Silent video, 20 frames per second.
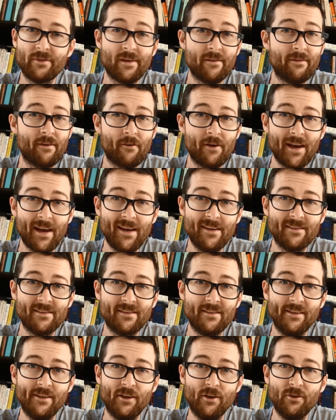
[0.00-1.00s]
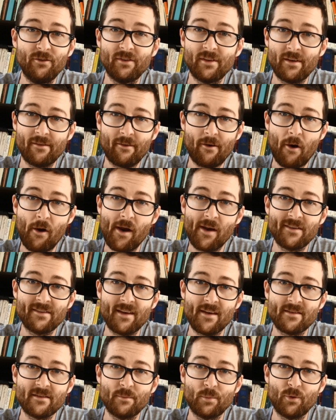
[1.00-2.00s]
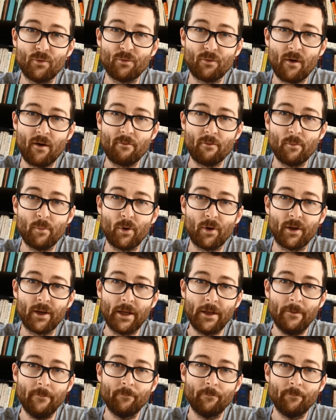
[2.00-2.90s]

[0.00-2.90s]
They're very easy to use and they're very accessible for everybody.